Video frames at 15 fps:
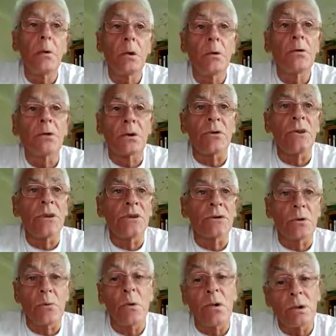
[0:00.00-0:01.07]
We also need
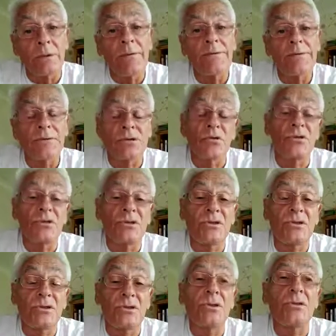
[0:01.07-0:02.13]
someone of
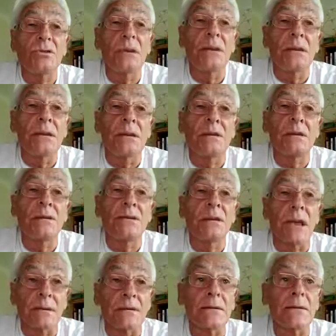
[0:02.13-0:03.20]
Churchillian
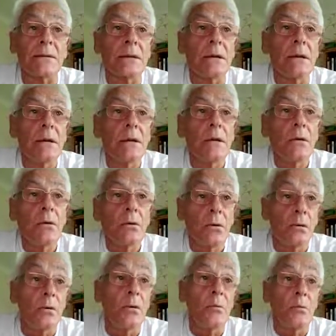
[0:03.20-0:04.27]
stance,
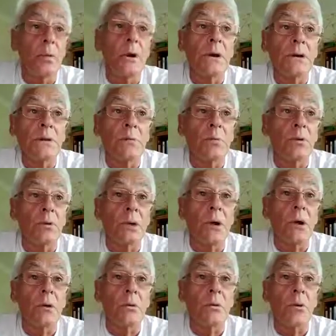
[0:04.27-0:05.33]
or a group ready to put the
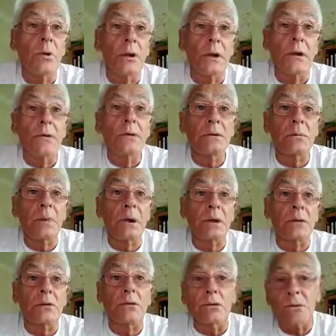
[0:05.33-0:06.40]
hard work in to bring
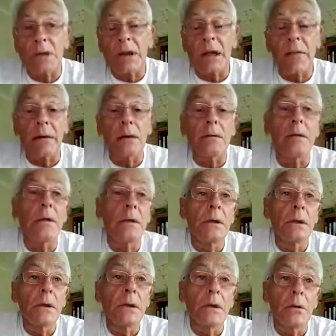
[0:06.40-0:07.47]
us all together
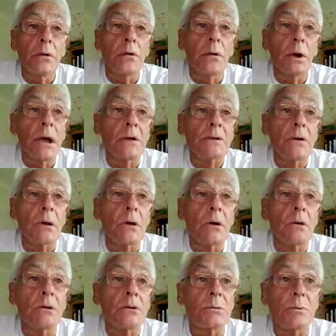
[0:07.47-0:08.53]
and organise
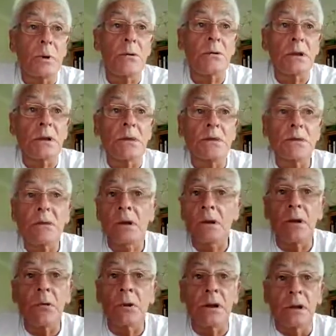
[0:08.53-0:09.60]
large protests,
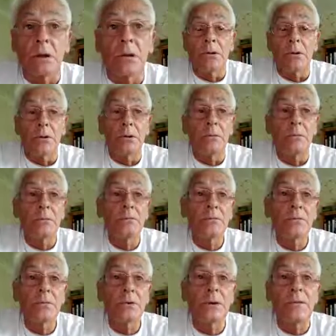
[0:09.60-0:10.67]
not only London,
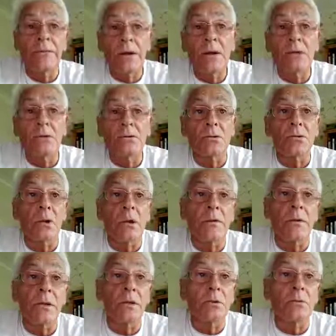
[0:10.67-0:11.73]
at venues all
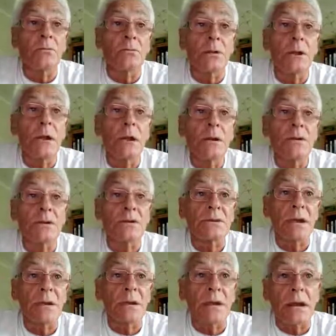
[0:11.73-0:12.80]
over the country to
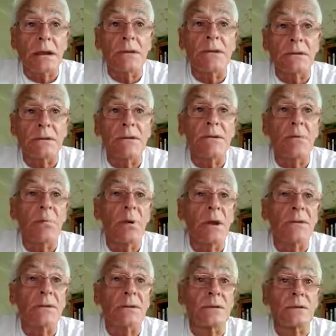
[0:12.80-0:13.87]
stand against these
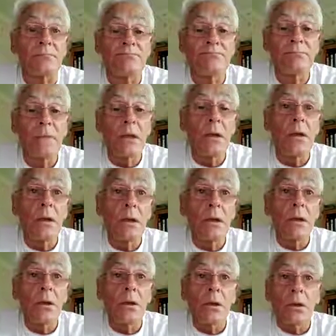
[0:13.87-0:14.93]
oppressors.
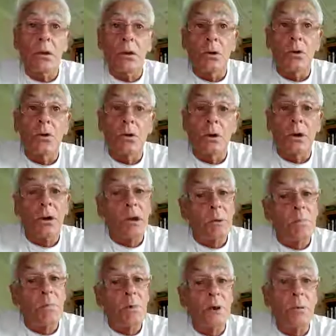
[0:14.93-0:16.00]
Could
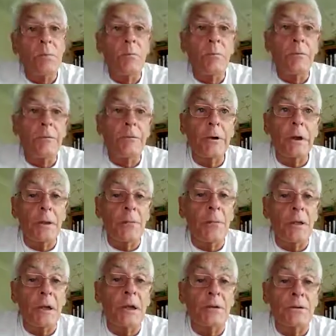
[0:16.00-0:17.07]
keep Britain free
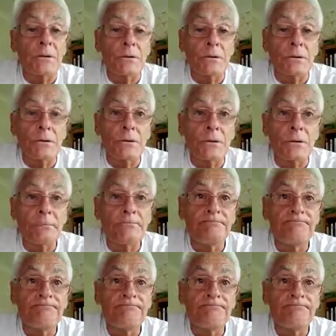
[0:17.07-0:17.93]
be that source?